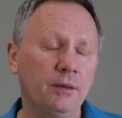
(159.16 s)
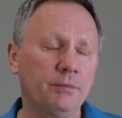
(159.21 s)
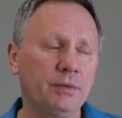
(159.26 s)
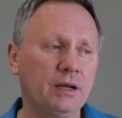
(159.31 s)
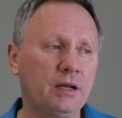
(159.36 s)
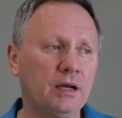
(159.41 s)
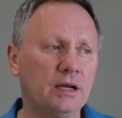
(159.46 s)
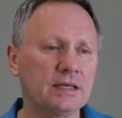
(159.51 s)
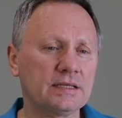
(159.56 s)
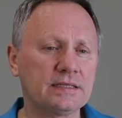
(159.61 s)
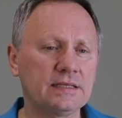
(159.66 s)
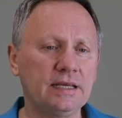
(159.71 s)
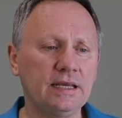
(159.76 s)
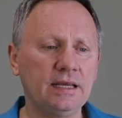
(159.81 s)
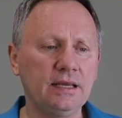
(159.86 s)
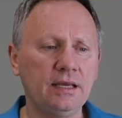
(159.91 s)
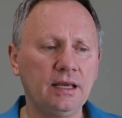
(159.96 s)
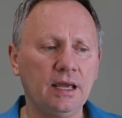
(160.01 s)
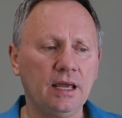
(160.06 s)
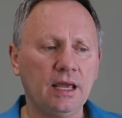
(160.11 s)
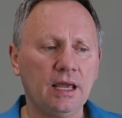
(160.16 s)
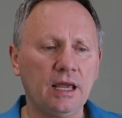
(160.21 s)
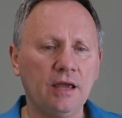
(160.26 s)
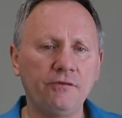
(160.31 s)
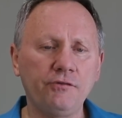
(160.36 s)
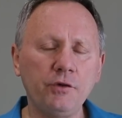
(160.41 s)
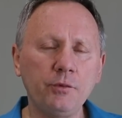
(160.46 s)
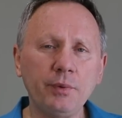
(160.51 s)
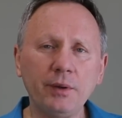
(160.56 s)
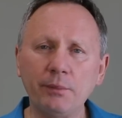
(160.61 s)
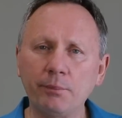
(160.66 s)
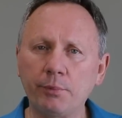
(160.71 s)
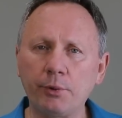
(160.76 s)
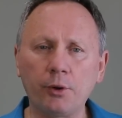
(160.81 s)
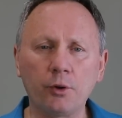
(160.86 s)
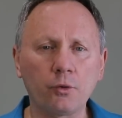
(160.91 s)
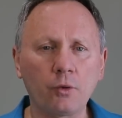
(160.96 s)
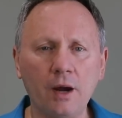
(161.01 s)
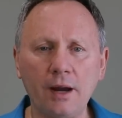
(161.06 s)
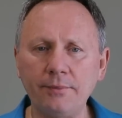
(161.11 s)
Because see, if you've been
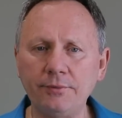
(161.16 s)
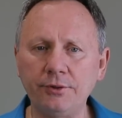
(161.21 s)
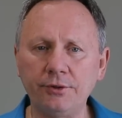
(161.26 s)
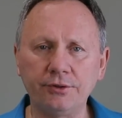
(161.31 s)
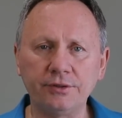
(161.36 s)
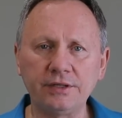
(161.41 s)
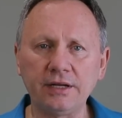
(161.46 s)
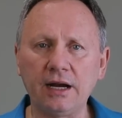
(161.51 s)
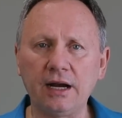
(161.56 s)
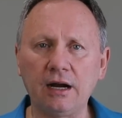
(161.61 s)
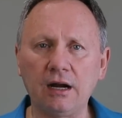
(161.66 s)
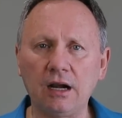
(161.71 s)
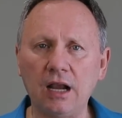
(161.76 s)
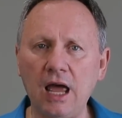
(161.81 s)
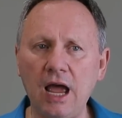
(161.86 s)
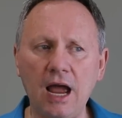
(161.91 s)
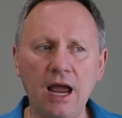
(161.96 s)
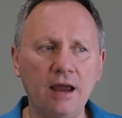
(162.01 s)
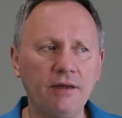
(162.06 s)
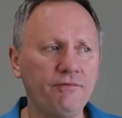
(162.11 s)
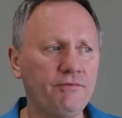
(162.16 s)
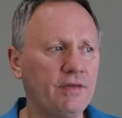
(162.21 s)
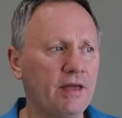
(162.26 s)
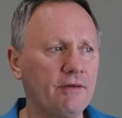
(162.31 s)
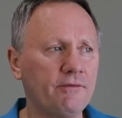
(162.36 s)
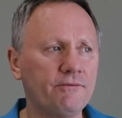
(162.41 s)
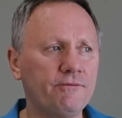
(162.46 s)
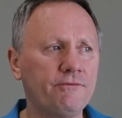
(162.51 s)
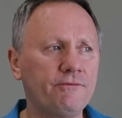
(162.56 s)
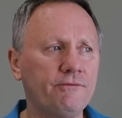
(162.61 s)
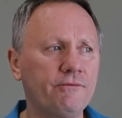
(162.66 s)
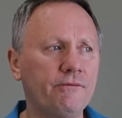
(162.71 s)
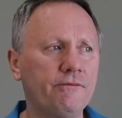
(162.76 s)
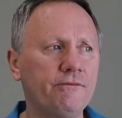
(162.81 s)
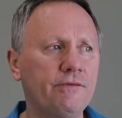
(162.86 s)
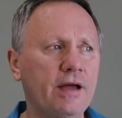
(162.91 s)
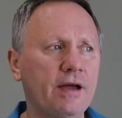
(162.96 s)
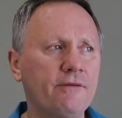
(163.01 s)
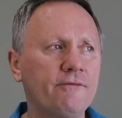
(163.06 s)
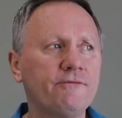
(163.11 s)
programmed your entire life
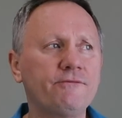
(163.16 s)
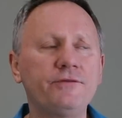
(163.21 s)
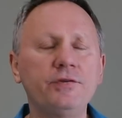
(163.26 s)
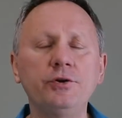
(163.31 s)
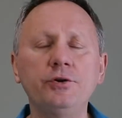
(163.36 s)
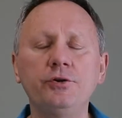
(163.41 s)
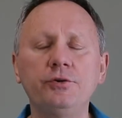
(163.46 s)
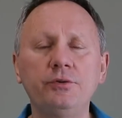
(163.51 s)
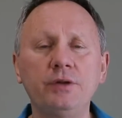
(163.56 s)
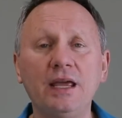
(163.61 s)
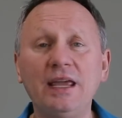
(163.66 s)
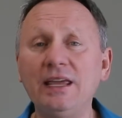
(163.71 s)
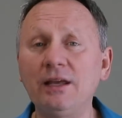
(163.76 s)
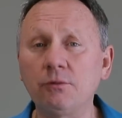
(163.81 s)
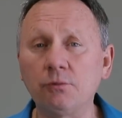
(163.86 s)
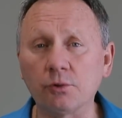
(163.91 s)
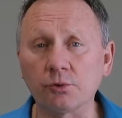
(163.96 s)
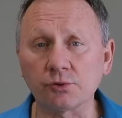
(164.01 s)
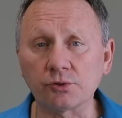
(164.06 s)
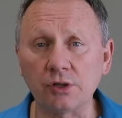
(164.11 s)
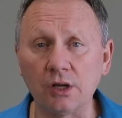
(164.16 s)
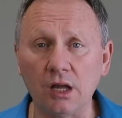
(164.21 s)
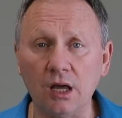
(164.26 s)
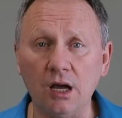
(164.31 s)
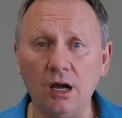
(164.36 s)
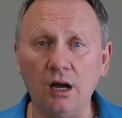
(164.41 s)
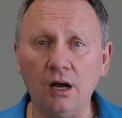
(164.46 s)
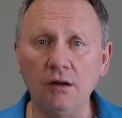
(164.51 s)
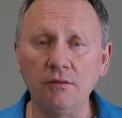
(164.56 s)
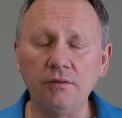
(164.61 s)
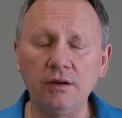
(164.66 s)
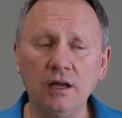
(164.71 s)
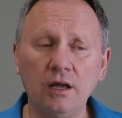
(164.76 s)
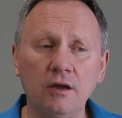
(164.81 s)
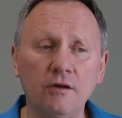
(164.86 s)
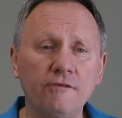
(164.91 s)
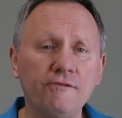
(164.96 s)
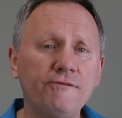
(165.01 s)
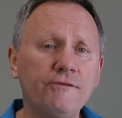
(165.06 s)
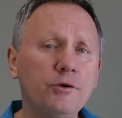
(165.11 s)
that food equals love,
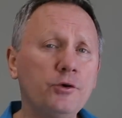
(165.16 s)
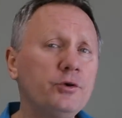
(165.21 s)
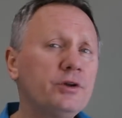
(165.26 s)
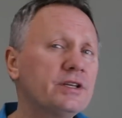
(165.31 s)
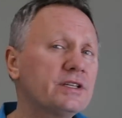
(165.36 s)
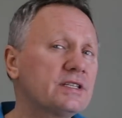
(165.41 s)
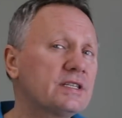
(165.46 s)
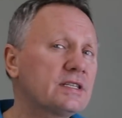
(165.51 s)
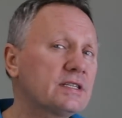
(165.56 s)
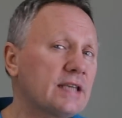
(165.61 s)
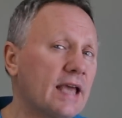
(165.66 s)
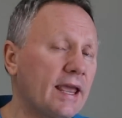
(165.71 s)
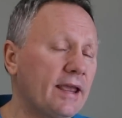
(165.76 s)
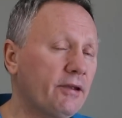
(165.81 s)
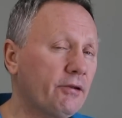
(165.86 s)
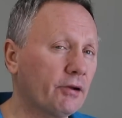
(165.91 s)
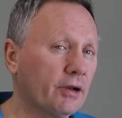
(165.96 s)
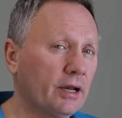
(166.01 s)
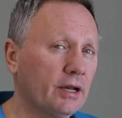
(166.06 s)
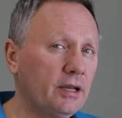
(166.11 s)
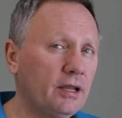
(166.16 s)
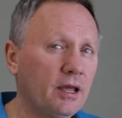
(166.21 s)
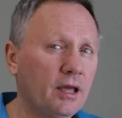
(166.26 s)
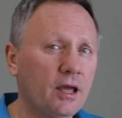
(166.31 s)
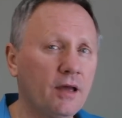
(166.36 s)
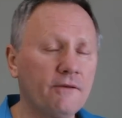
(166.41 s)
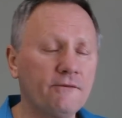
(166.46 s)
food is sacred,